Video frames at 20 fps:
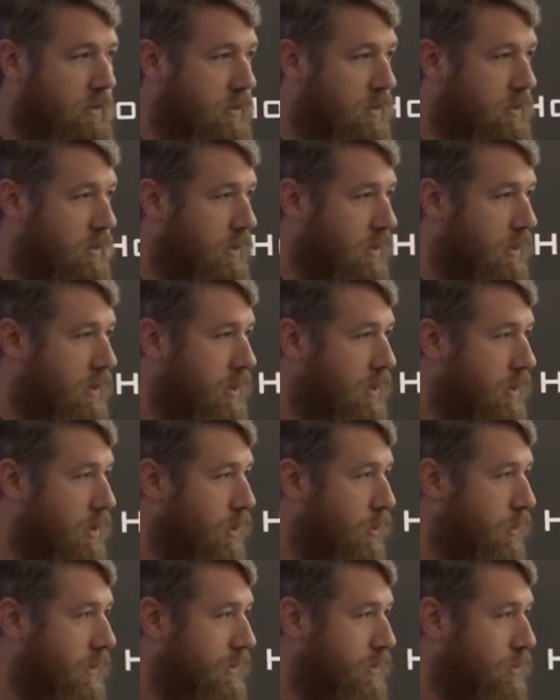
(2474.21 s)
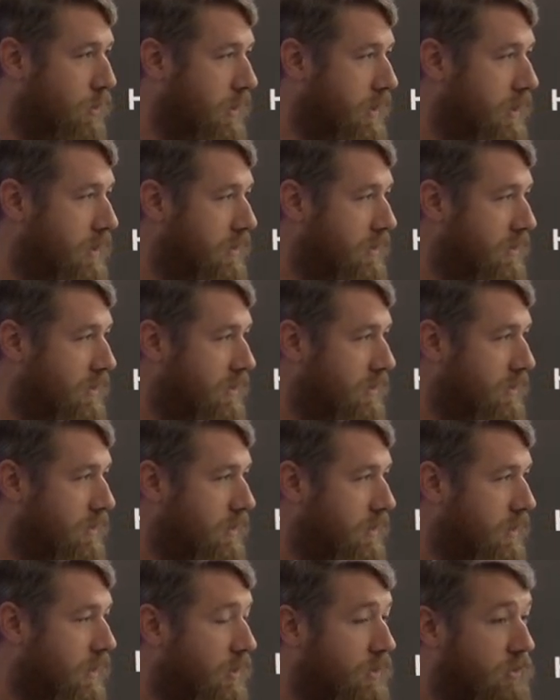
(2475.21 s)
going twice,
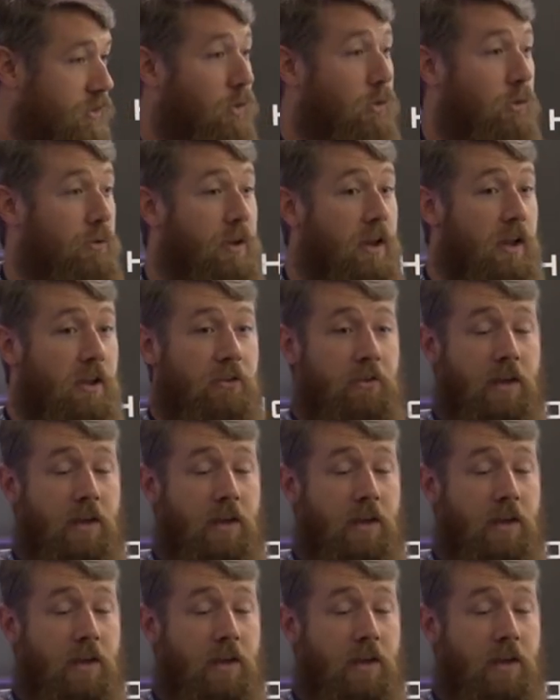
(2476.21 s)
sold.